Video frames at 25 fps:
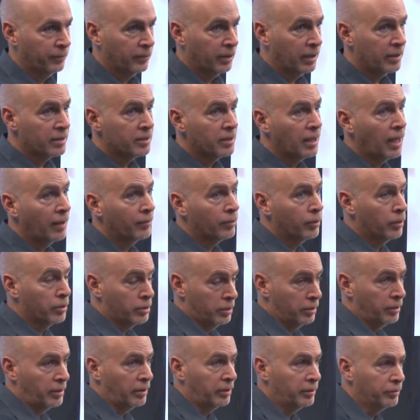That's the
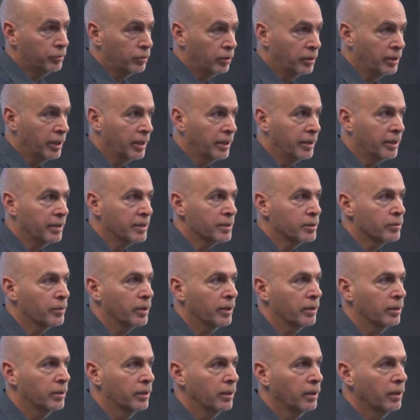average in California and in
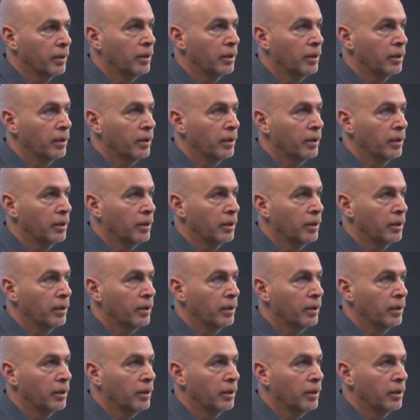Israel.